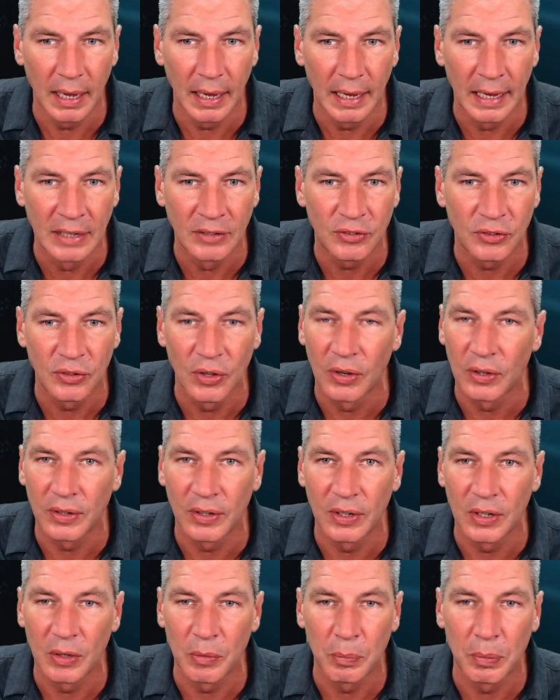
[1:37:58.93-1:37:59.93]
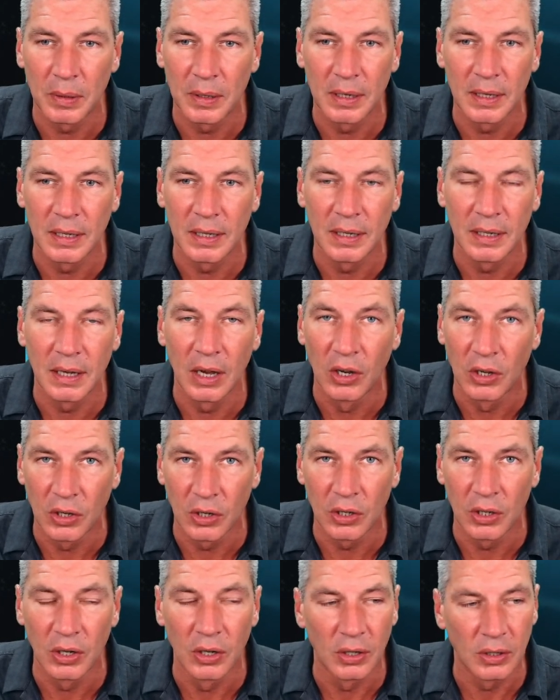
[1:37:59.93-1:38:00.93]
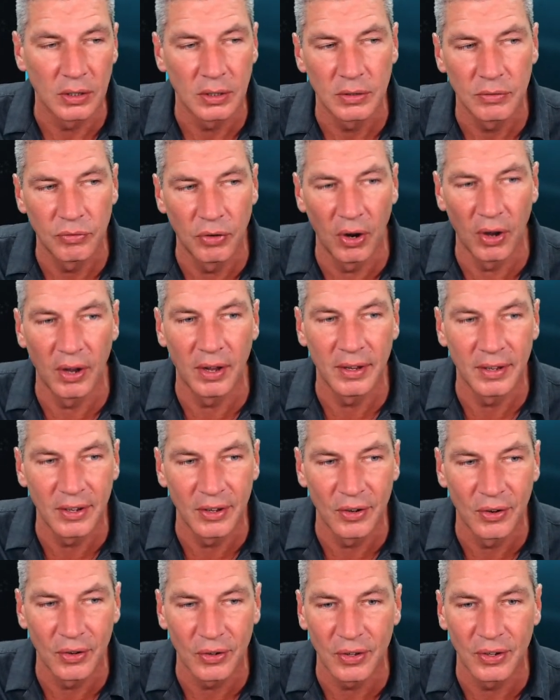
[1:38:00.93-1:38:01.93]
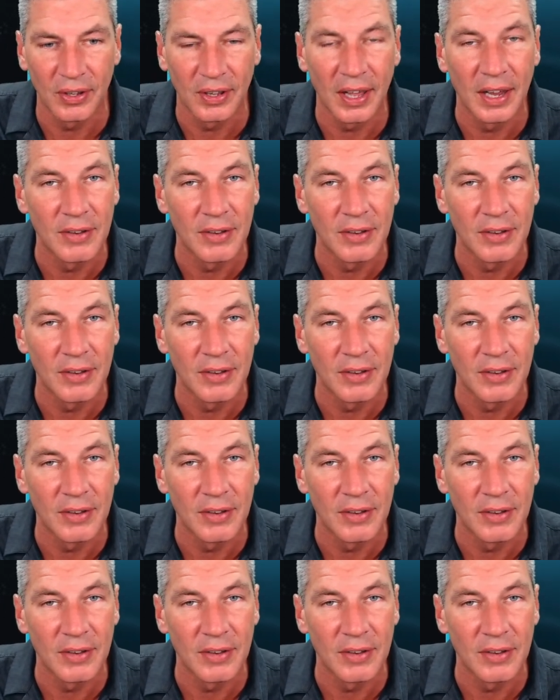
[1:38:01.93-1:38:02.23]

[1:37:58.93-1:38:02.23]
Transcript: It's not going to be a good look, right? You're not going to get